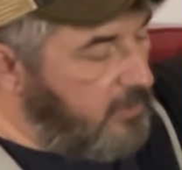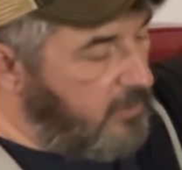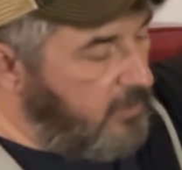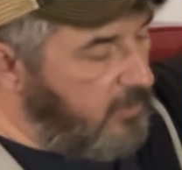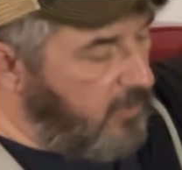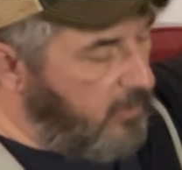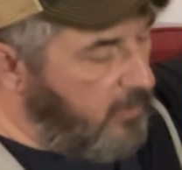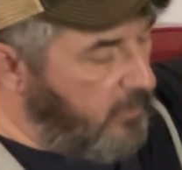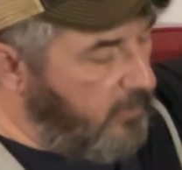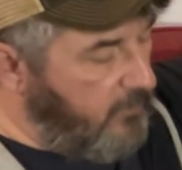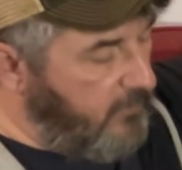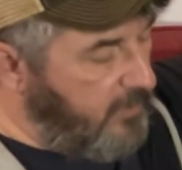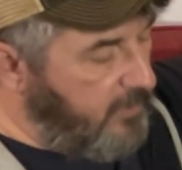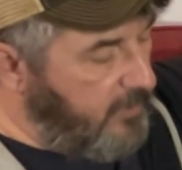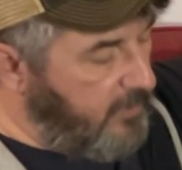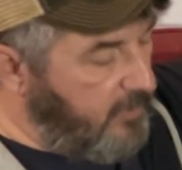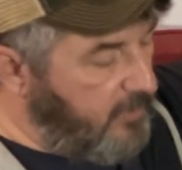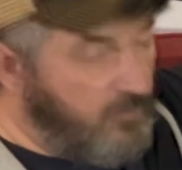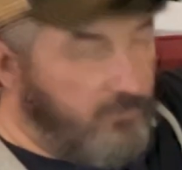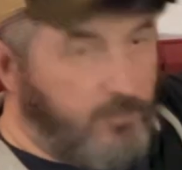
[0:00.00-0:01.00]
because I don't know if
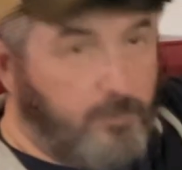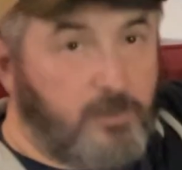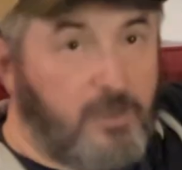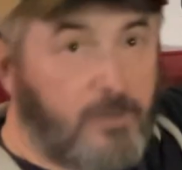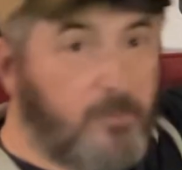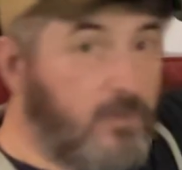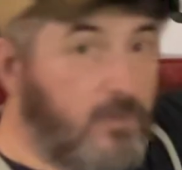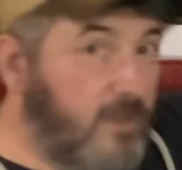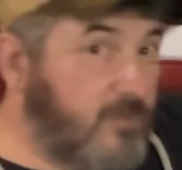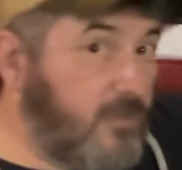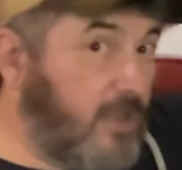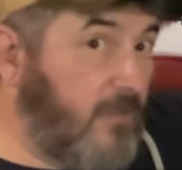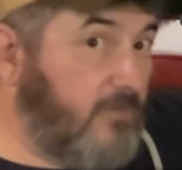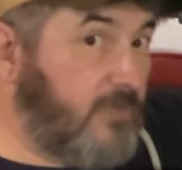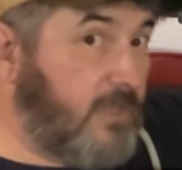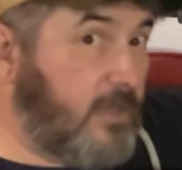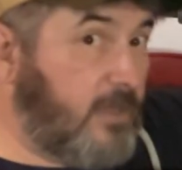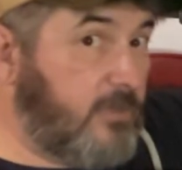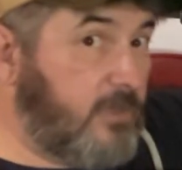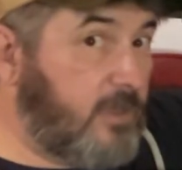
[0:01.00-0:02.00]
anybody's ever played with
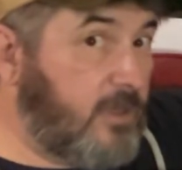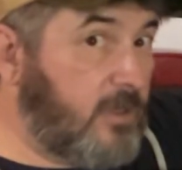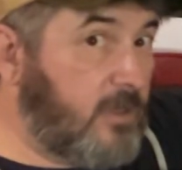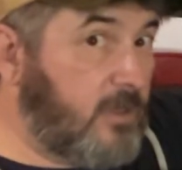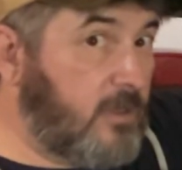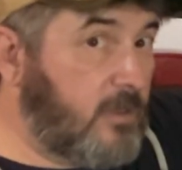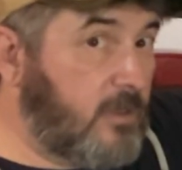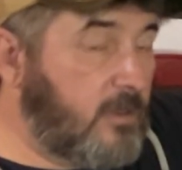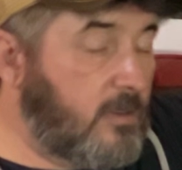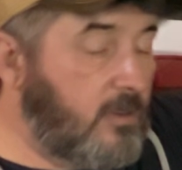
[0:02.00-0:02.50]
Octavi out there.